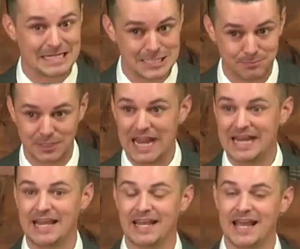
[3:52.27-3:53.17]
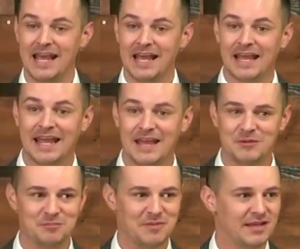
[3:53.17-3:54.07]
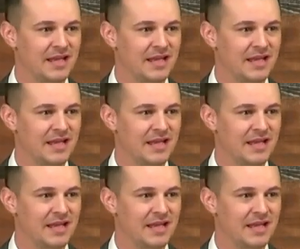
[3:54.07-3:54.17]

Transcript: explaining Him